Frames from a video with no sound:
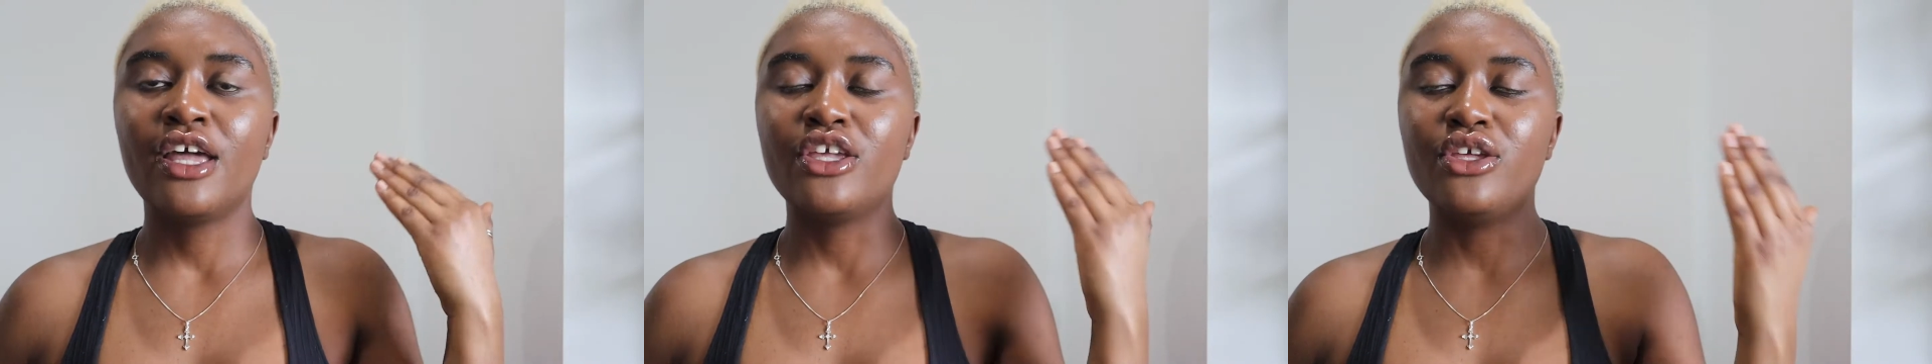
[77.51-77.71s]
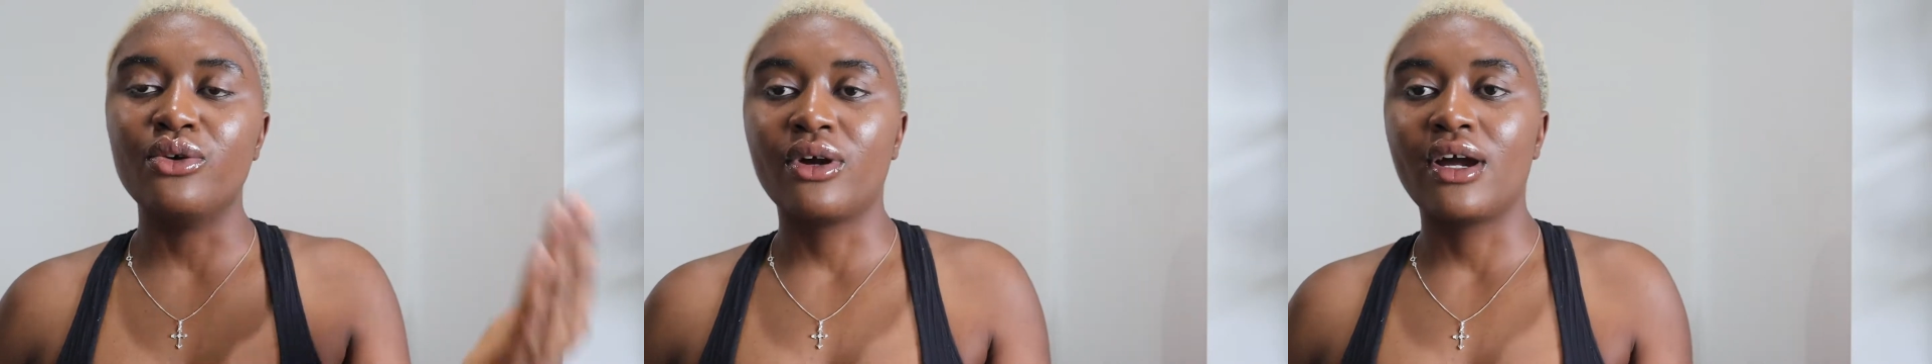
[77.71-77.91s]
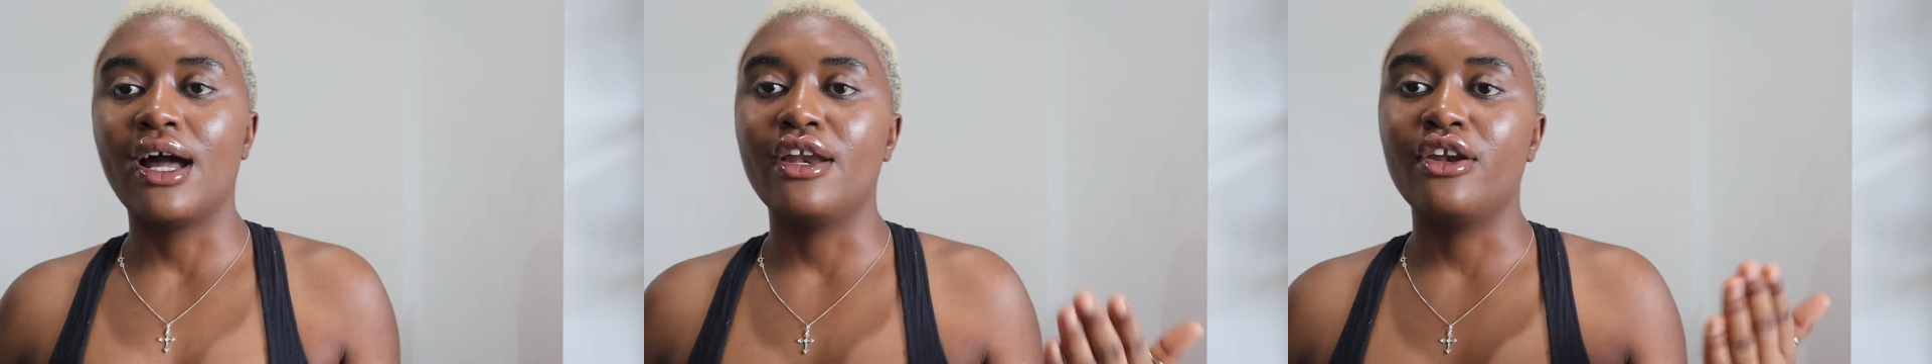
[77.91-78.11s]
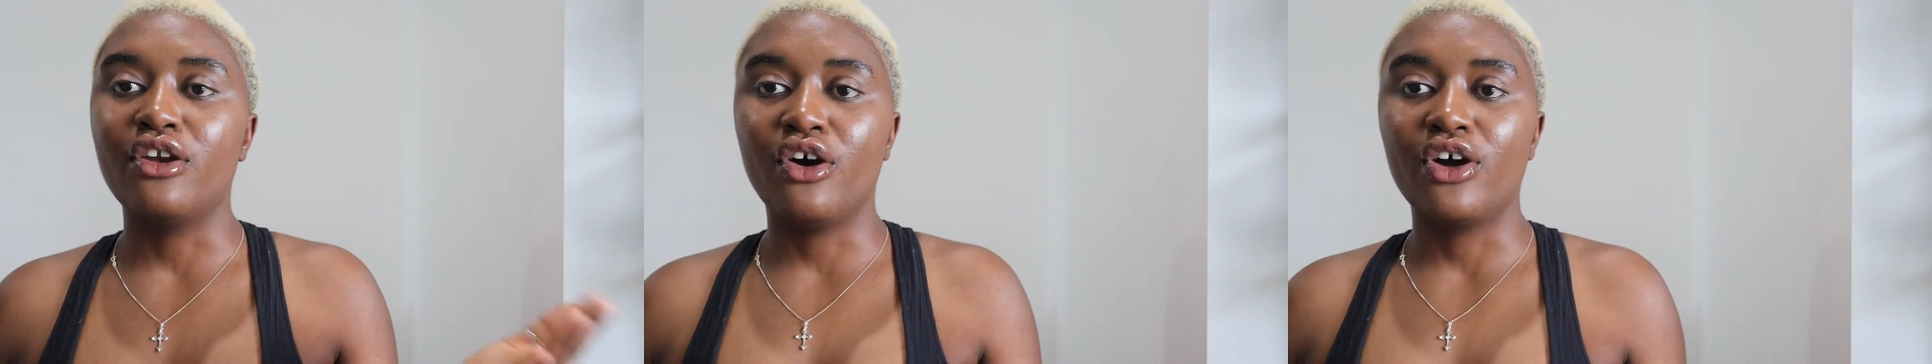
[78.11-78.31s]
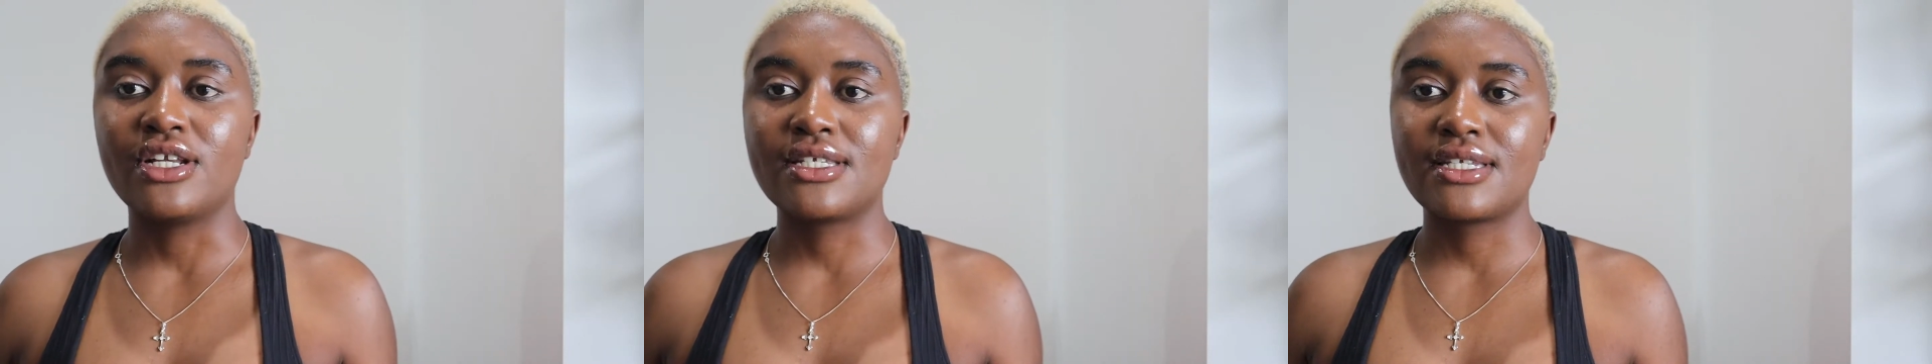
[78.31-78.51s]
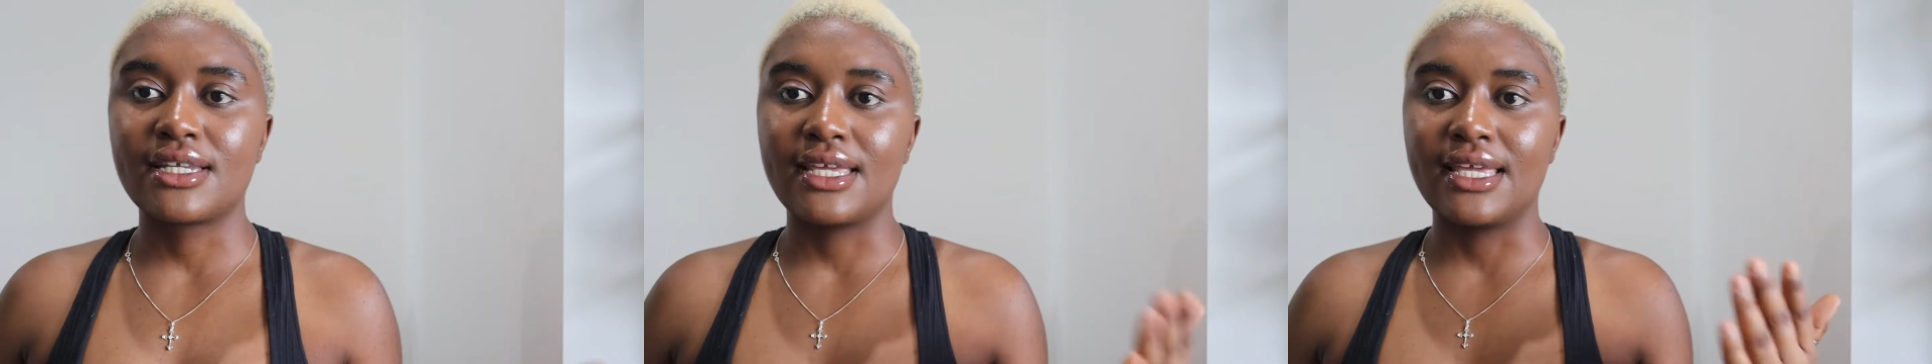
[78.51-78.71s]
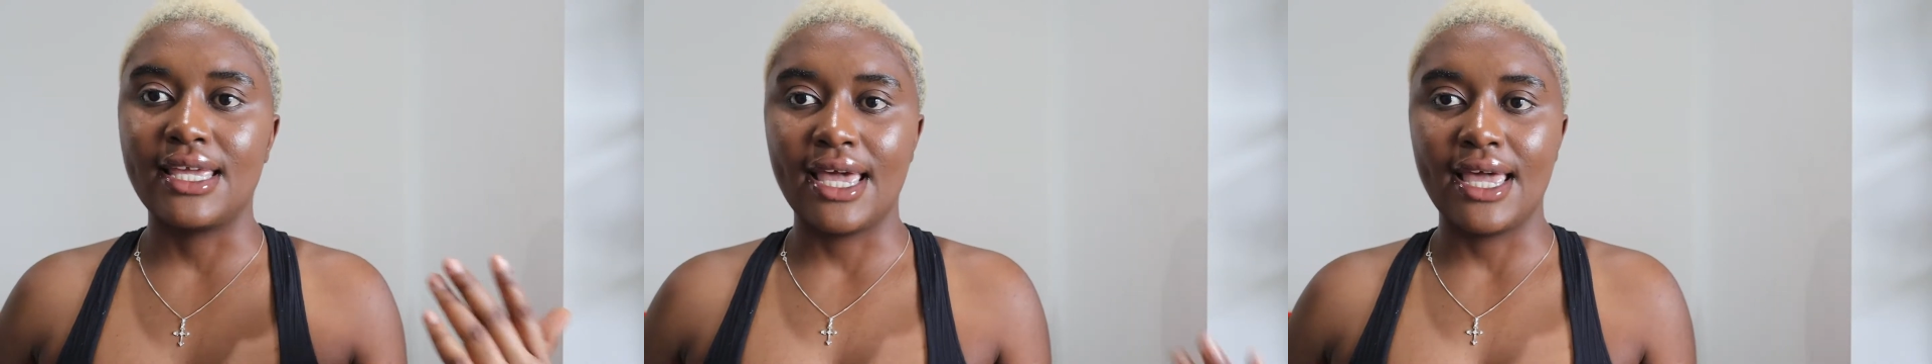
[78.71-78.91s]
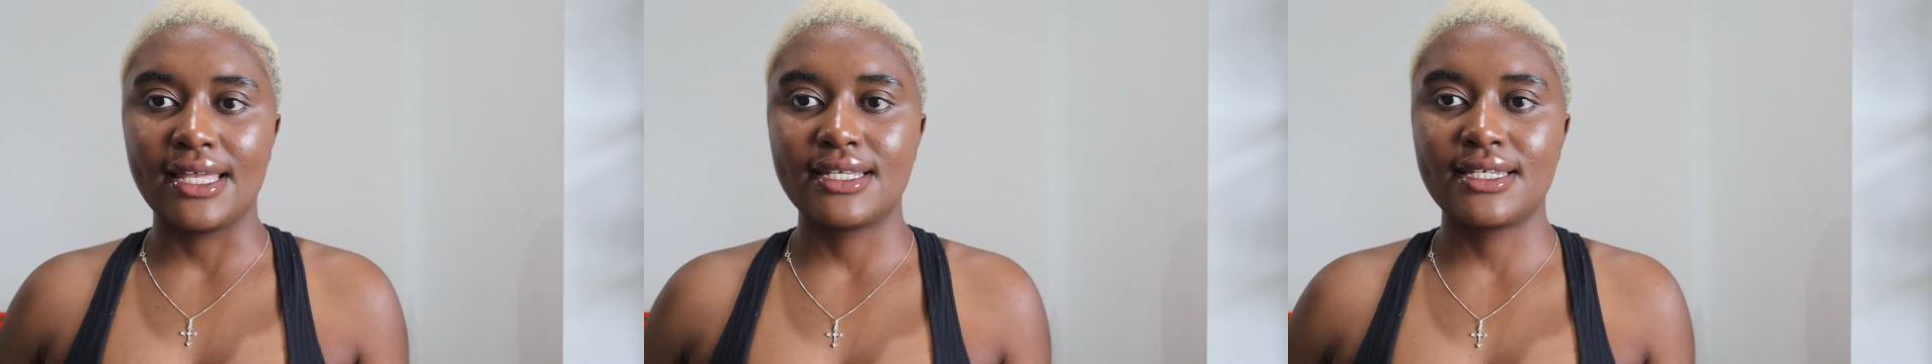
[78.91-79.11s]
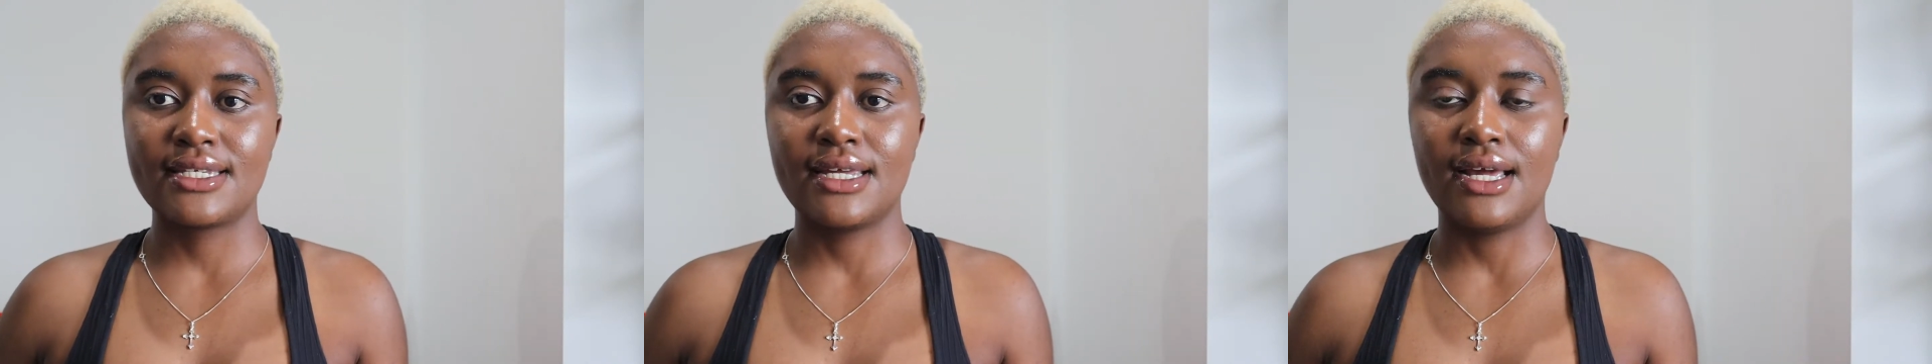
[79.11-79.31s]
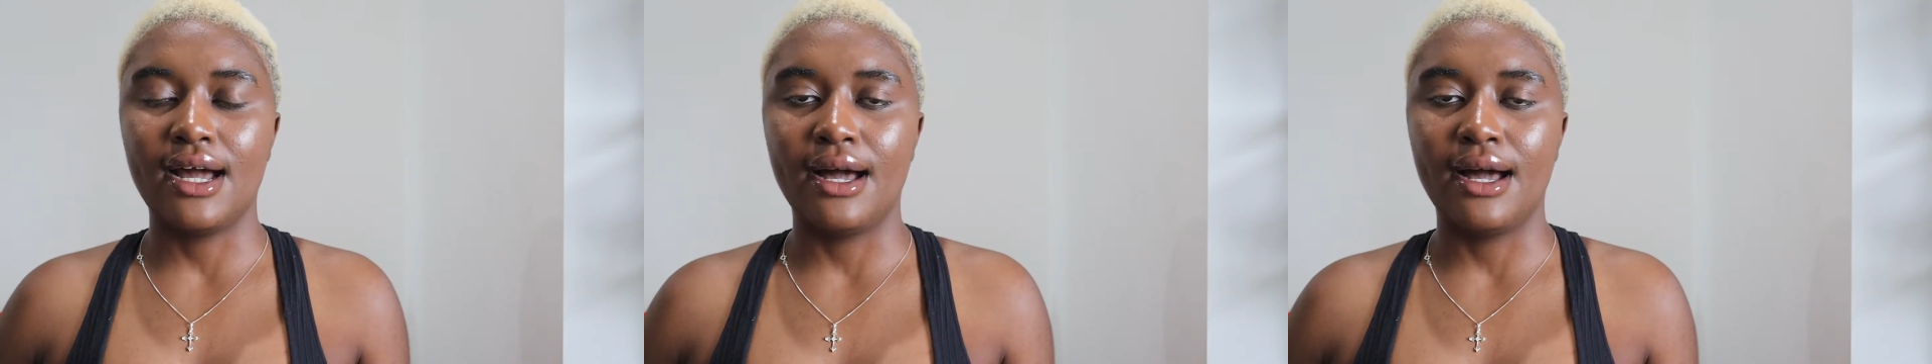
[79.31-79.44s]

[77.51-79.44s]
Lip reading: you cannot get